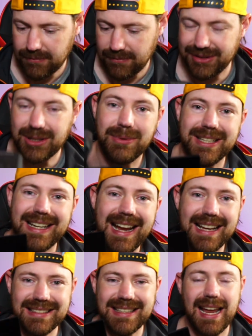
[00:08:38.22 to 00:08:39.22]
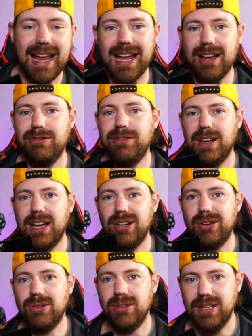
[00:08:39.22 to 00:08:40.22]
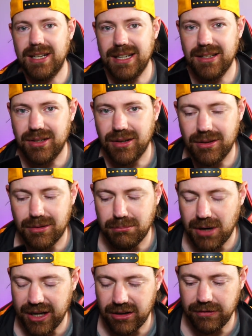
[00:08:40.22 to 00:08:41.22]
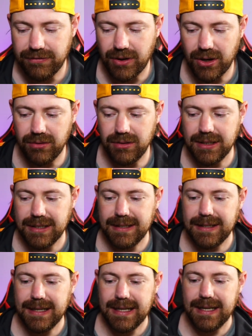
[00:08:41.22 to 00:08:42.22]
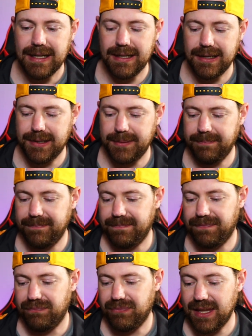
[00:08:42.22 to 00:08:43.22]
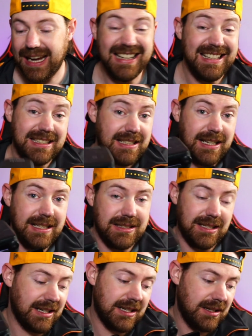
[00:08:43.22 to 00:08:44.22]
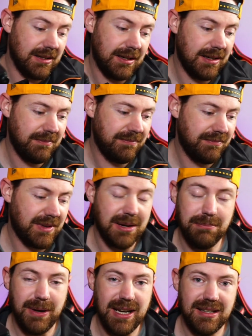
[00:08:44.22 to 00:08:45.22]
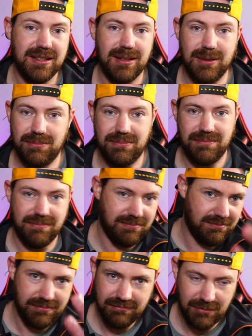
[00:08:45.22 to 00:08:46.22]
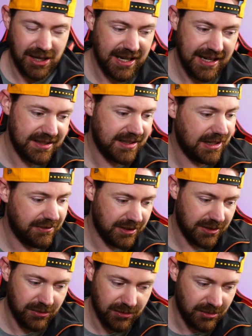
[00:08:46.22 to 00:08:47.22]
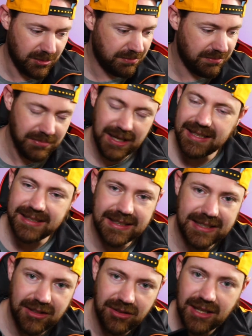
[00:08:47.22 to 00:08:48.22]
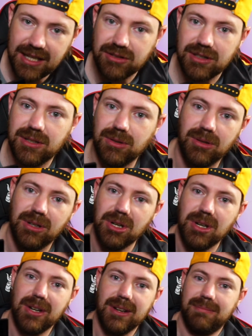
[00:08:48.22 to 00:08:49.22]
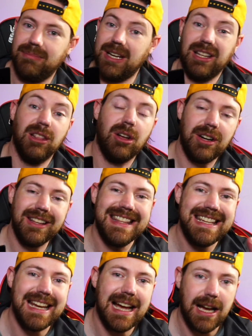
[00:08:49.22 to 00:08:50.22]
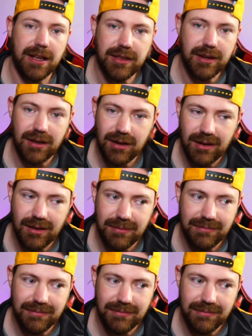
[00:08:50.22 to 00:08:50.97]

So it has to have a good internal microphone. And it does, like, compared to my A7 or A6300 or a lot of the other